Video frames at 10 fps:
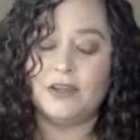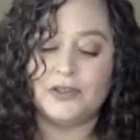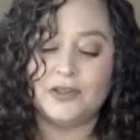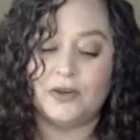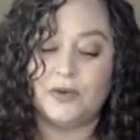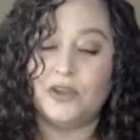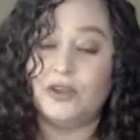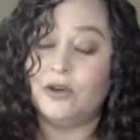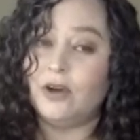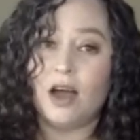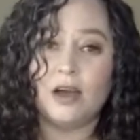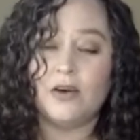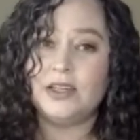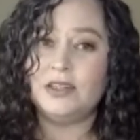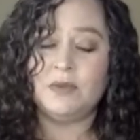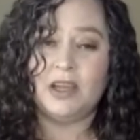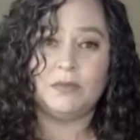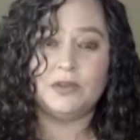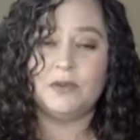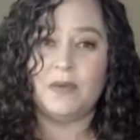So you're not going to be
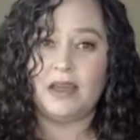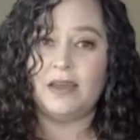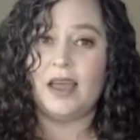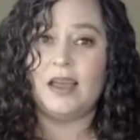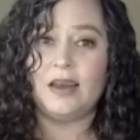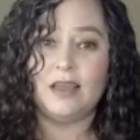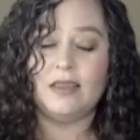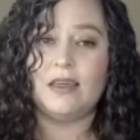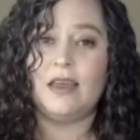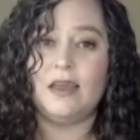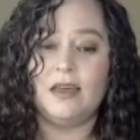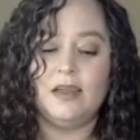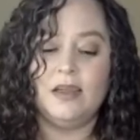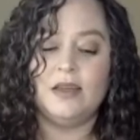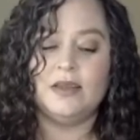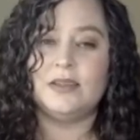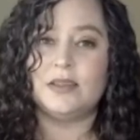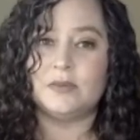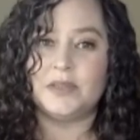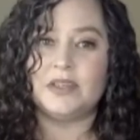able to make anything
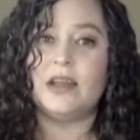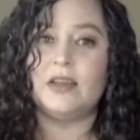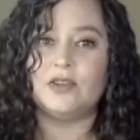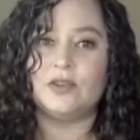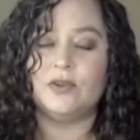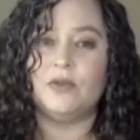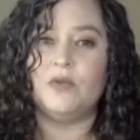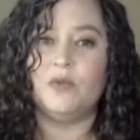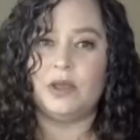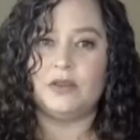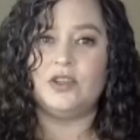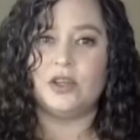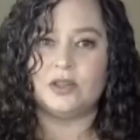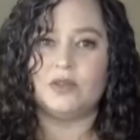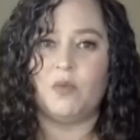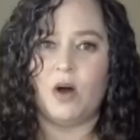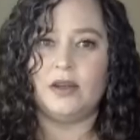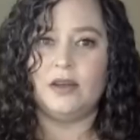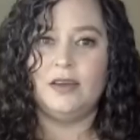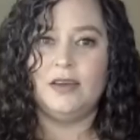substantial with just one.